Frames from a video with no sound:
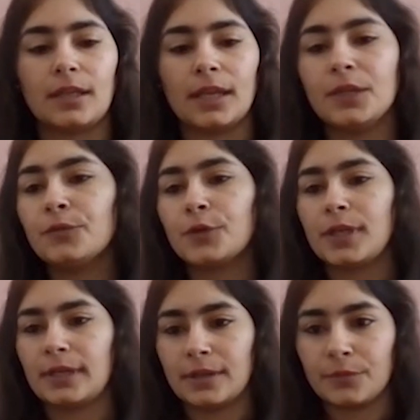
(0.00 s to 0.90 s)
and if
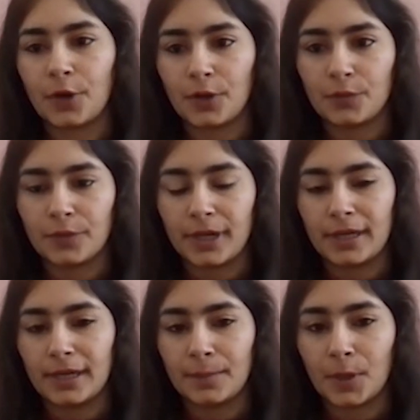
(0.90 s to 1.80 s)
you're enough
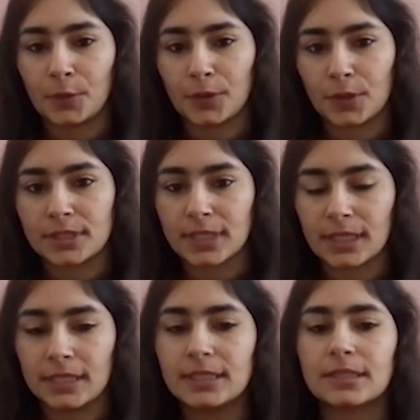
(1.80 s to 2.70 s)
confident about your
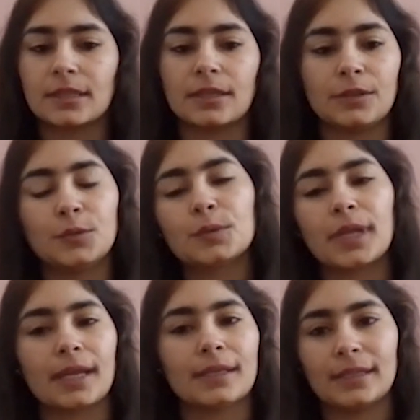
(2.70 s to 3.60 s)
skills, you
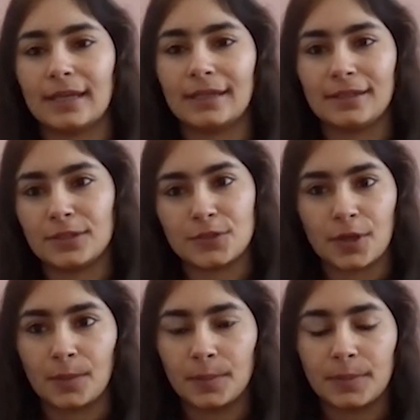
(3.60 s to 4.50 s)
can get the
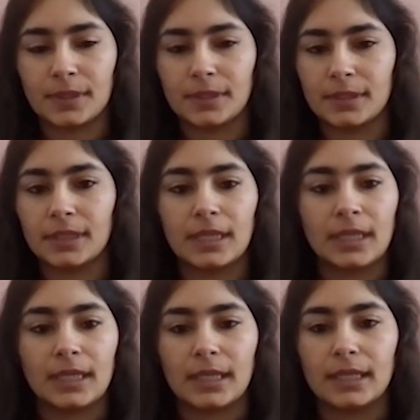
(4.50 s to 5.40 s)
job.
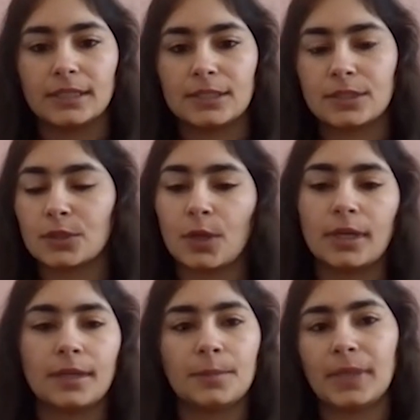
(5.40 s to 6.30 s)
It's
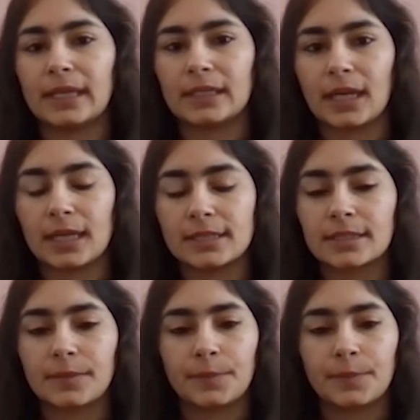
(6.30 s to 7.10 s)
not a big task,